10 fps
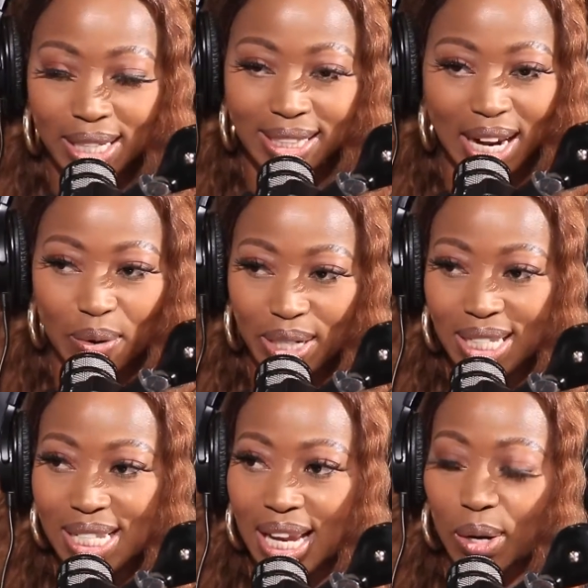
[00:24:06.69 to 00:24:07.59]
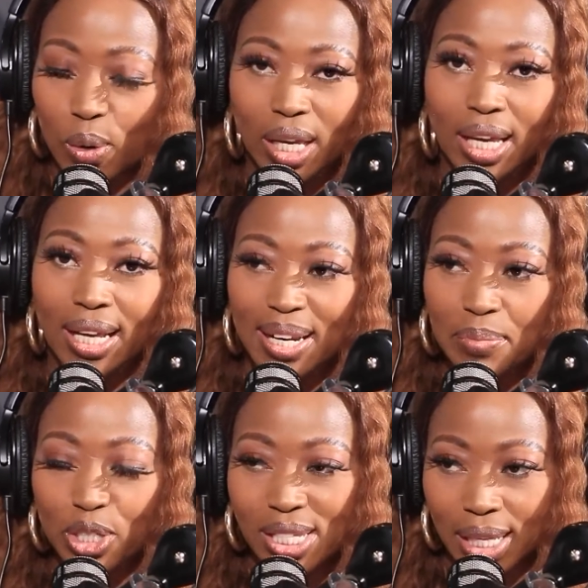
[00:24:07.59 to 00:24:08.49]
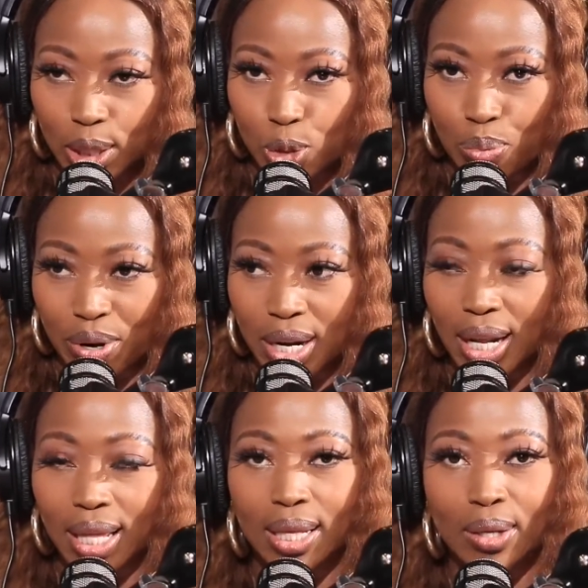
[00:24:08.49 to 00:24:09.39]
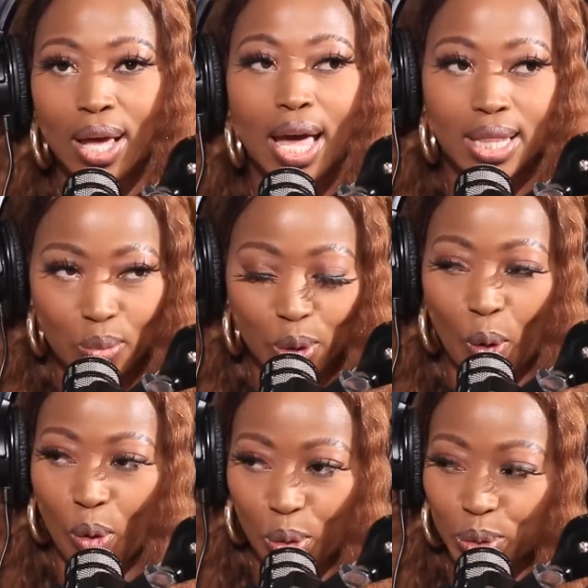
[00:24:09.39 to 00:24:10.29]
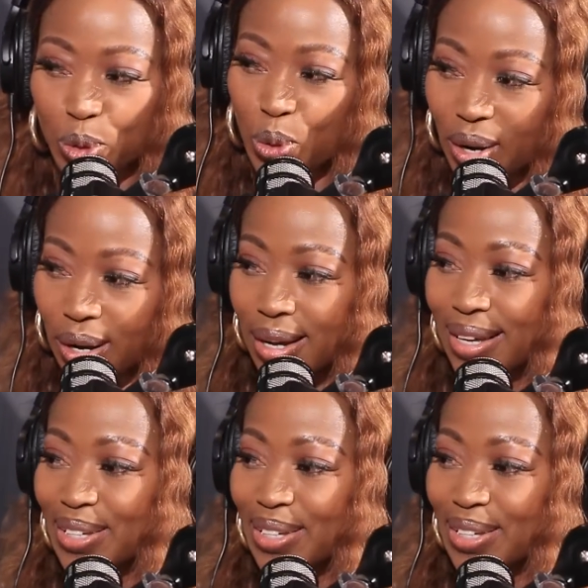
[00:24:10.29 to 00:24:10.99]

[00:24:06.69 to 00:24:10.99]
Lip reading: the director's like, okay, let me just get this bread and then we're going to go on tour.